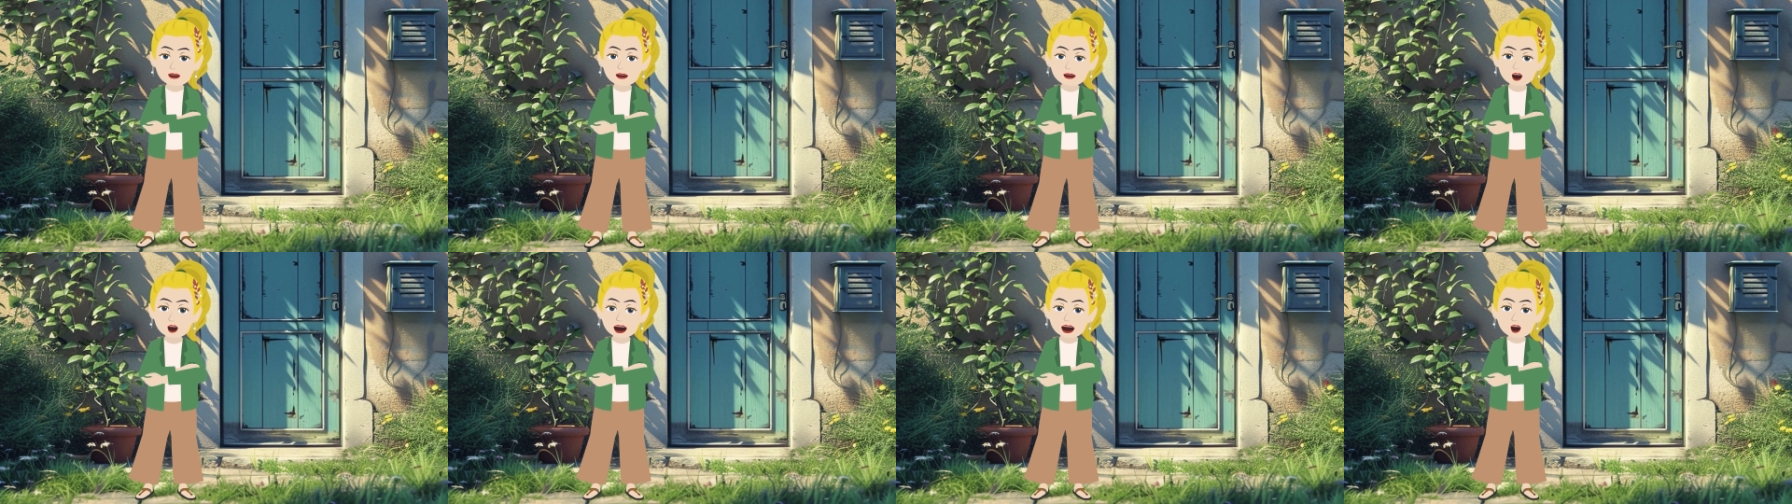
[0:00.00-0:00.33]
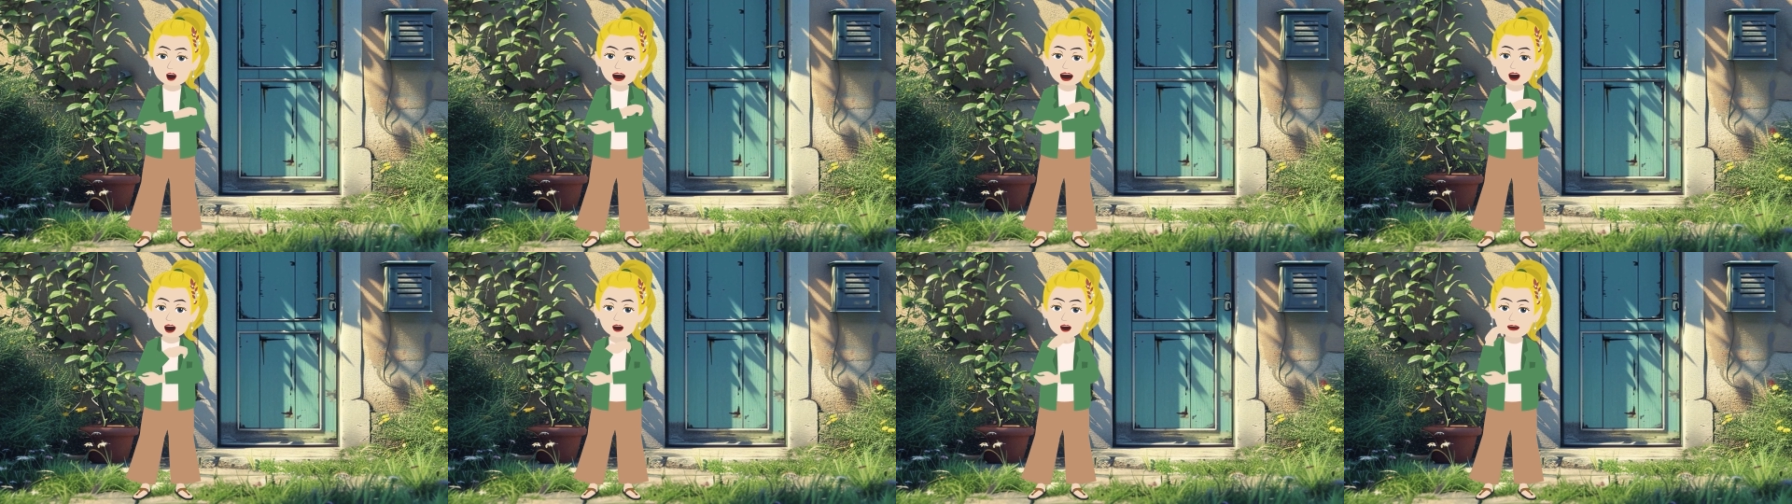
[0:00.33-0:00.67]
You are
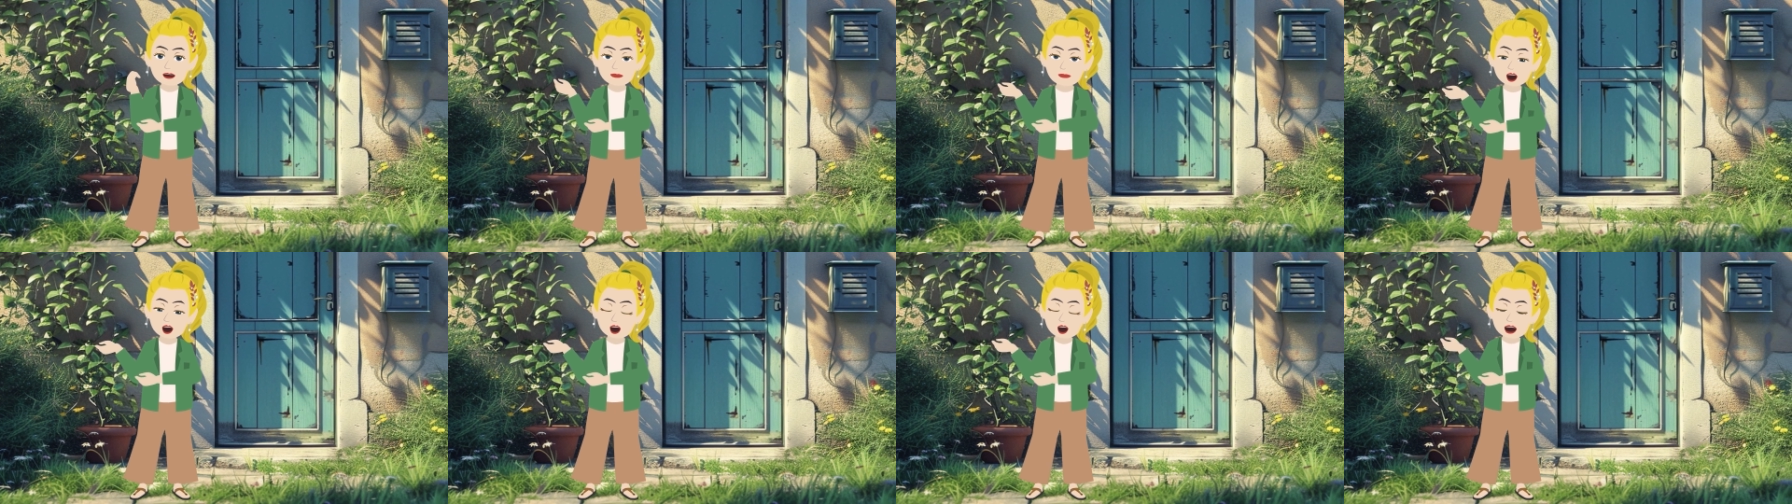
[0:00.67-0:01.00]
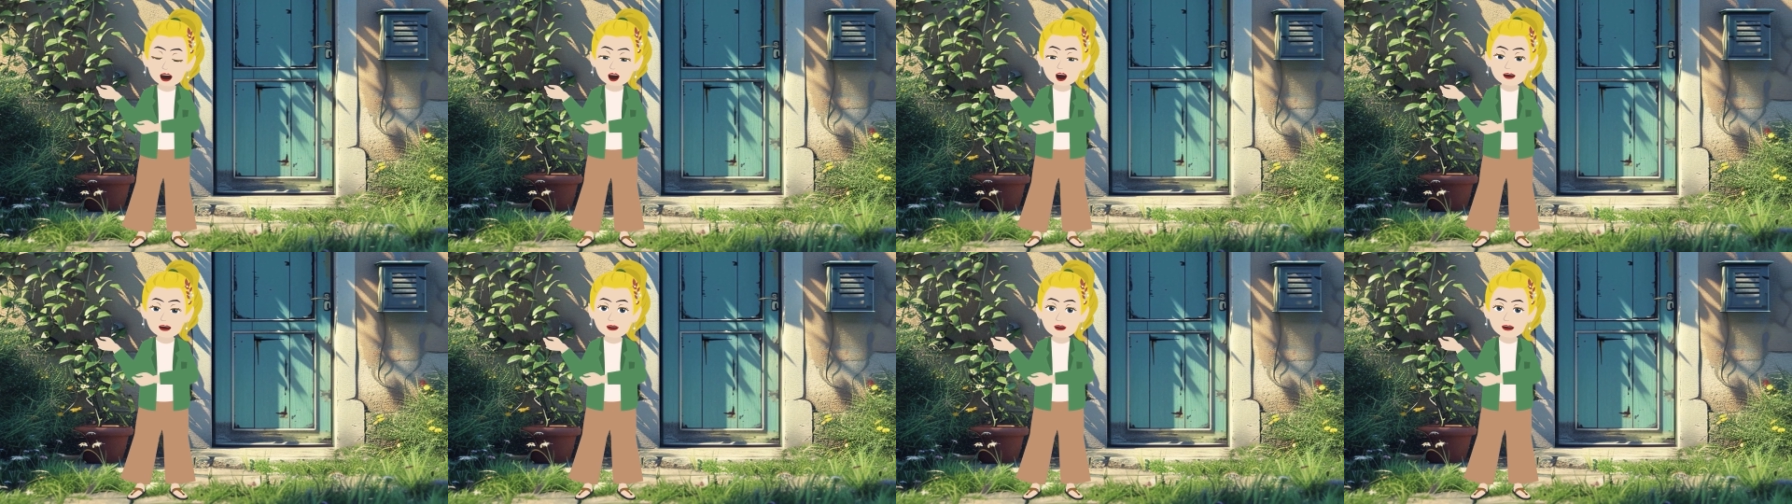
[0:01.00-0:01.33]
knowing what you are
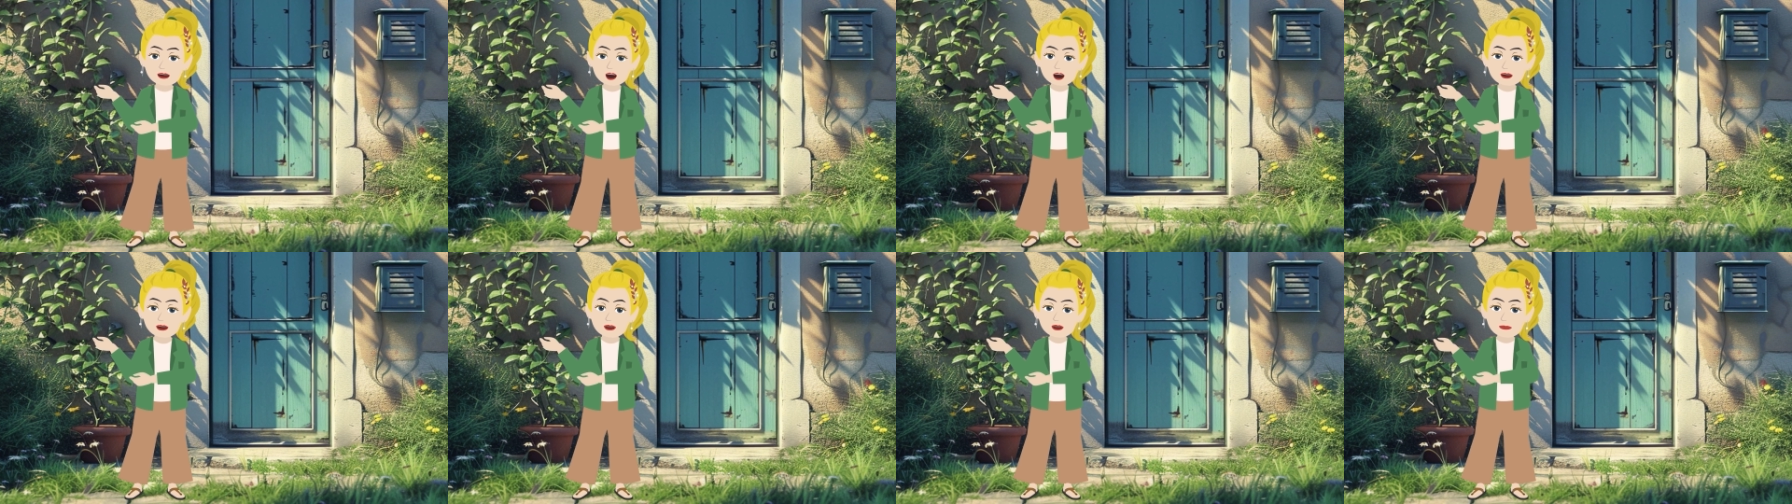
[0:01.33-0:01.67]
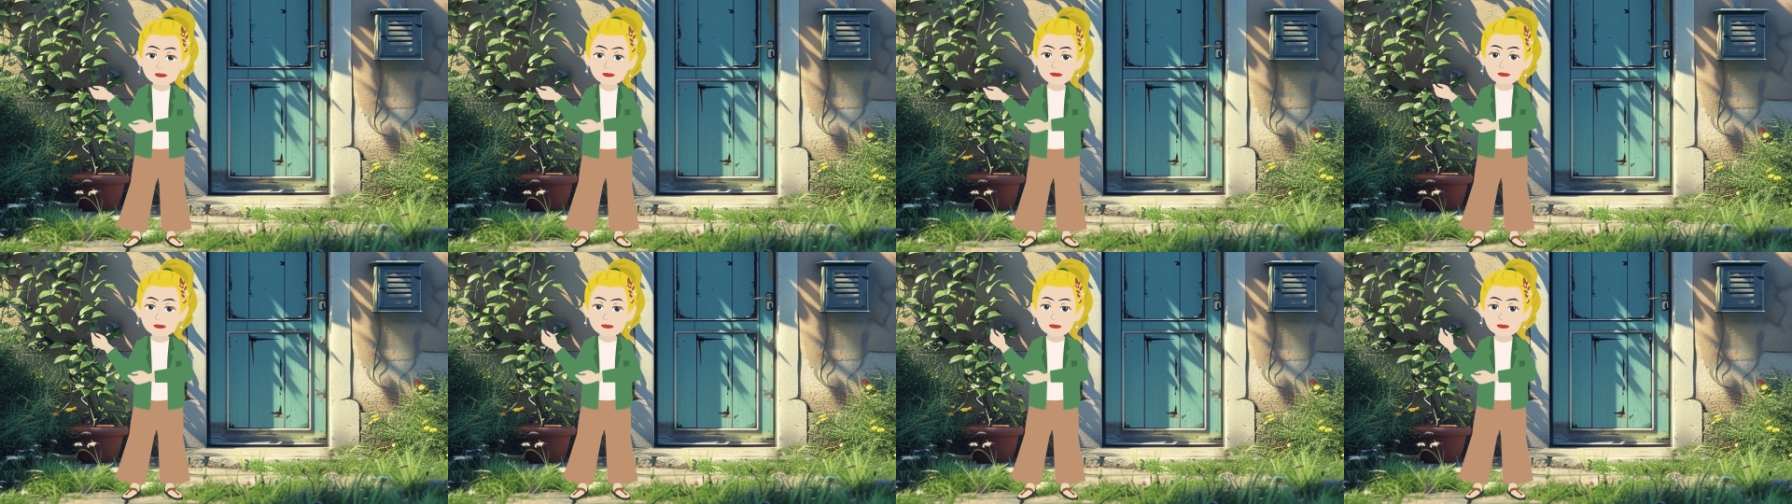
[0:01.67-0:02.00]
wanting,
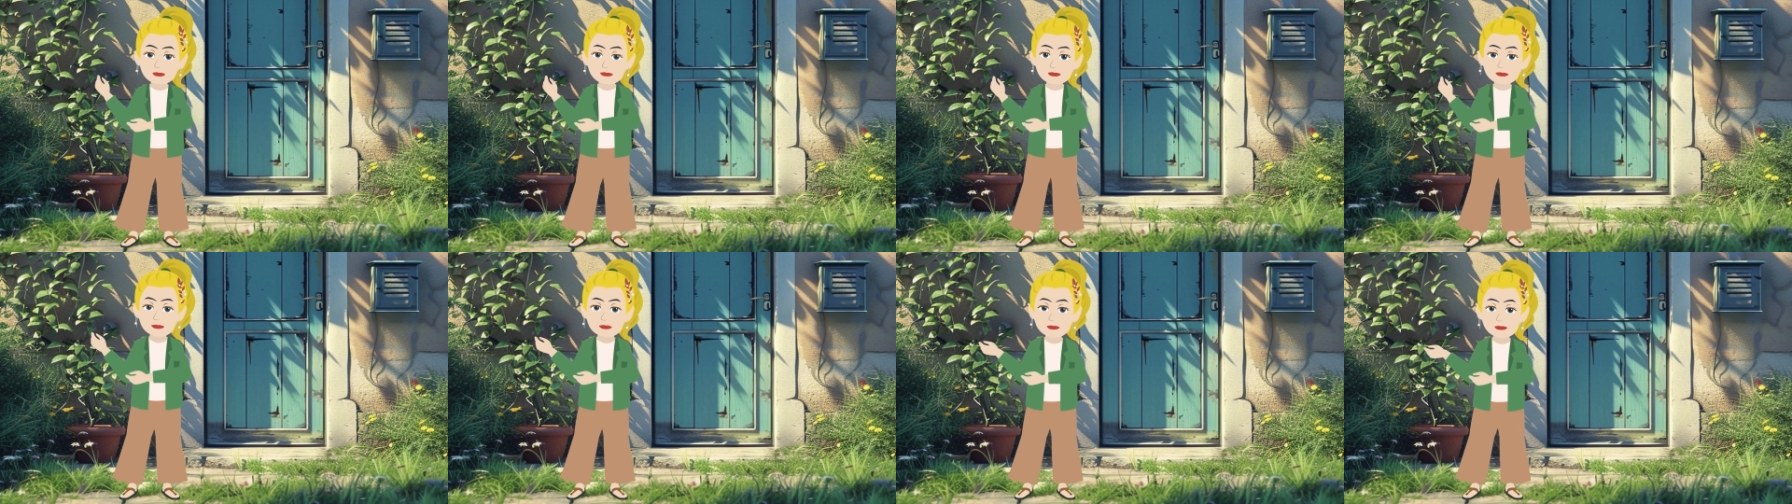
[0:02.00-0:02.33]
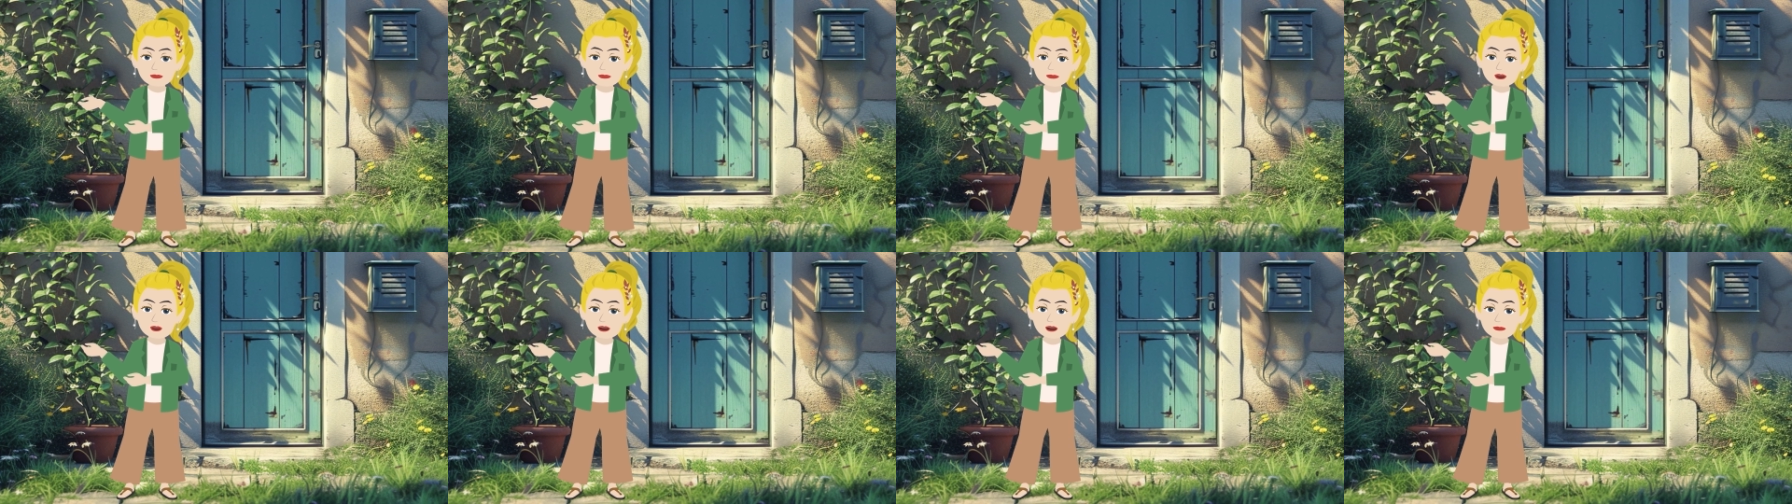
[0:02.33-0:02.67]

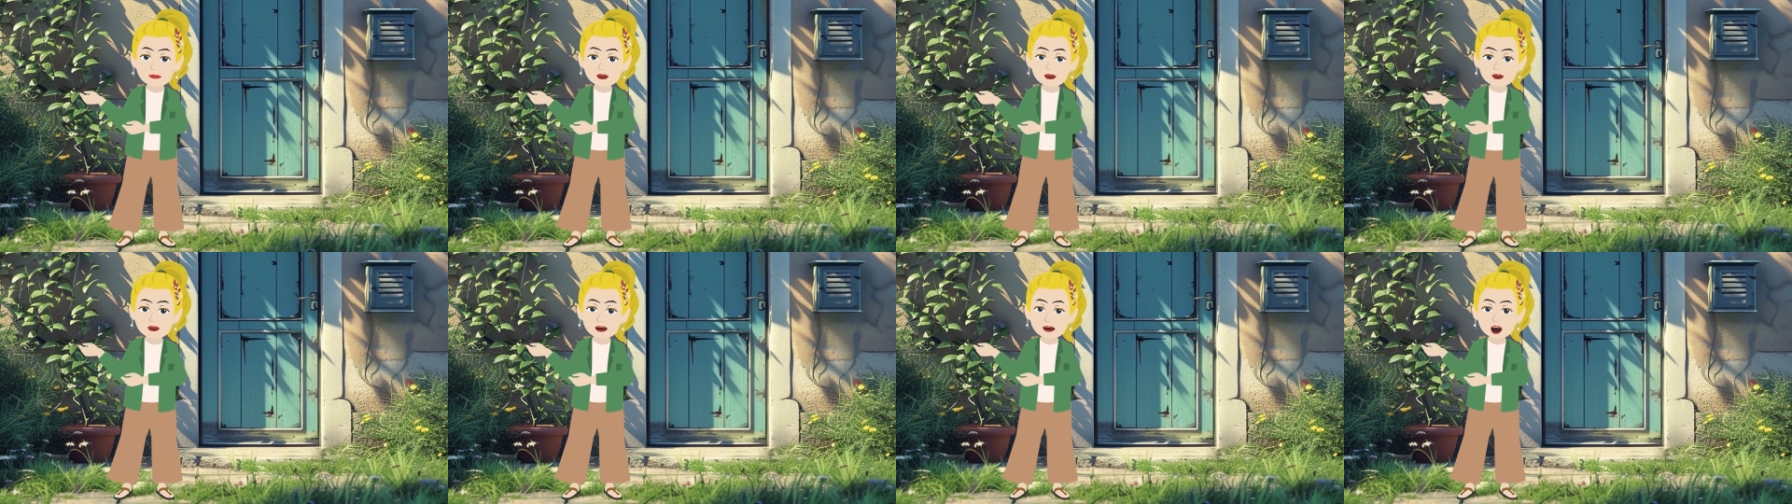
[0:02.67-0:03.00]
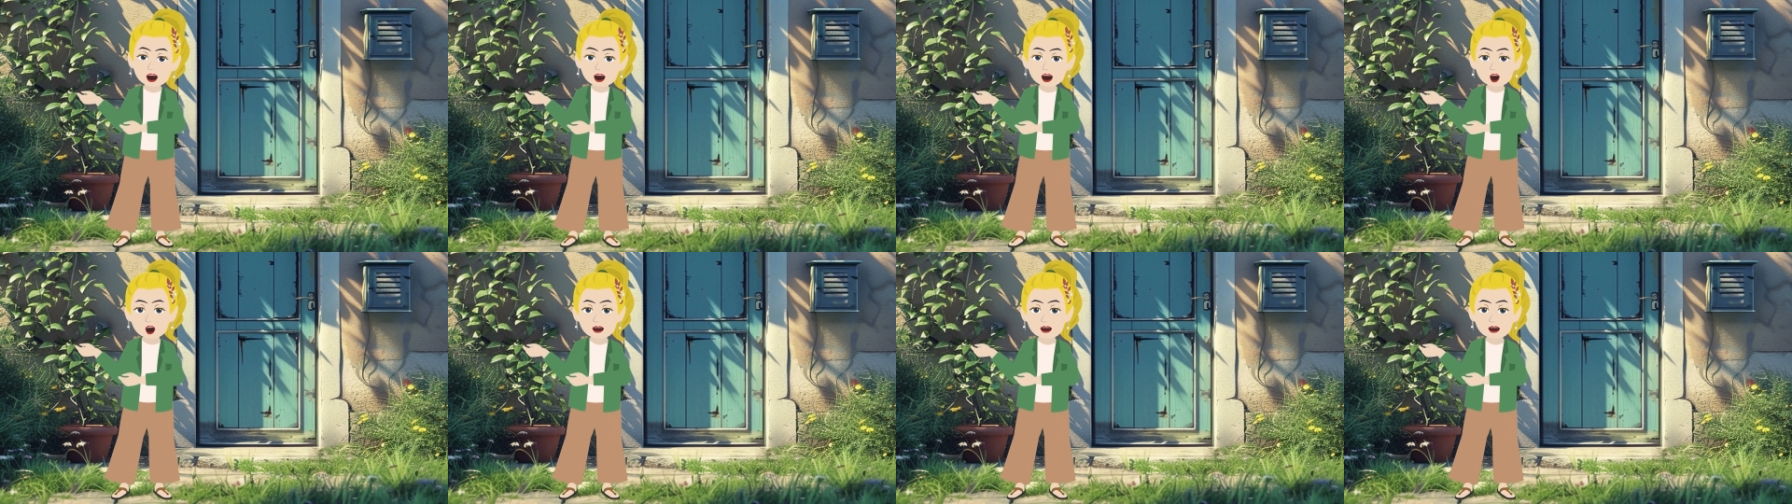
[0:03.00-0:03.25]
more